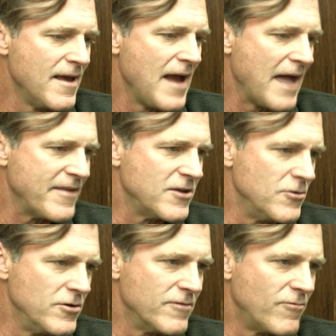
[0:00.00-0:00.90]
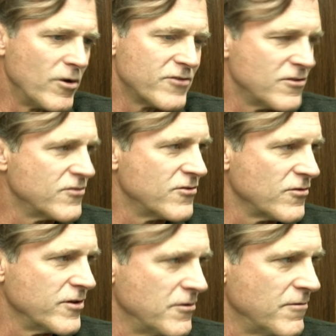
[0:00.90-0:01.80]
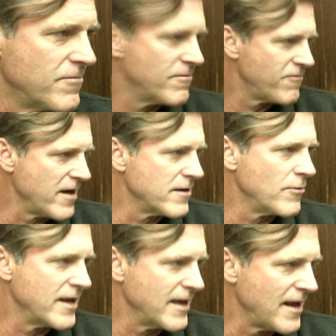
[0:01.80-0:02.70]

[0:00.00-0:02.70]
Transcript: I think unique voices usually do find a way to get